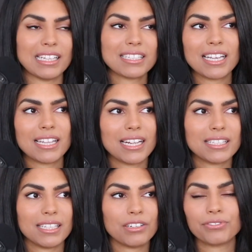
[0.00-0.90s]
Let's say that I
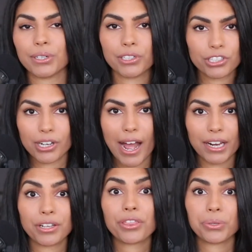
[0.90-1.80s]
see a furniture
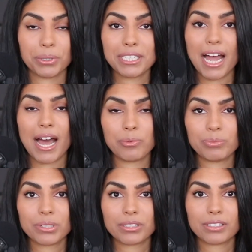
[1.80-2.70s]
ad three
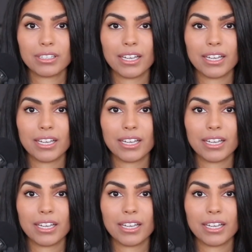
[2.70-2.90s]
times.